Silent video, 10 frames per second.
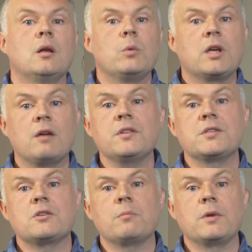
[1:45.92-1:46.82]
We cover
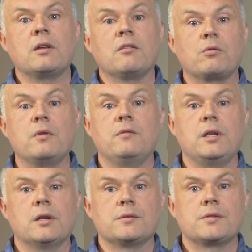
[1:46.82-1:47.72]
this topic in 3
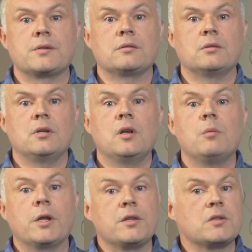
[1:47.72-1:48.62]
videos.
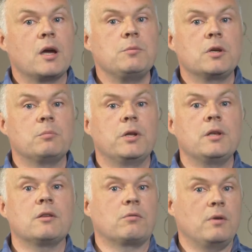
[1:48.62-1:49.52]
By the time you
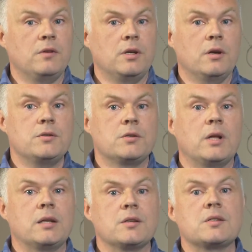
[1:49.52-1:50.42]
complete the 3 videos, you'll
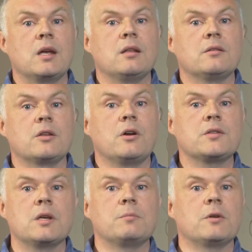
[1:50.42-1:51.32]
understand the
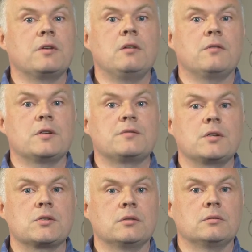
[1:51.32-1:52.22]
concept of an inverse
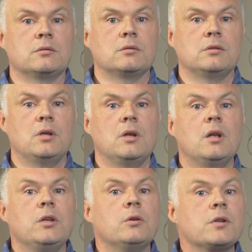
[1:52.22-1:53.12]
function.
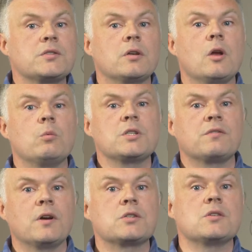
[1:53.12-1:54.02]
You'll also know which
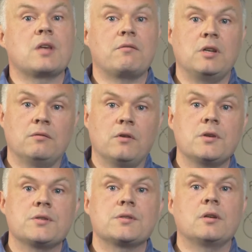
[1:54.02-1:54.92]
functions have an
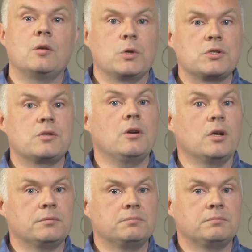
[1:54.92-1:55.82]
inverse and which do not.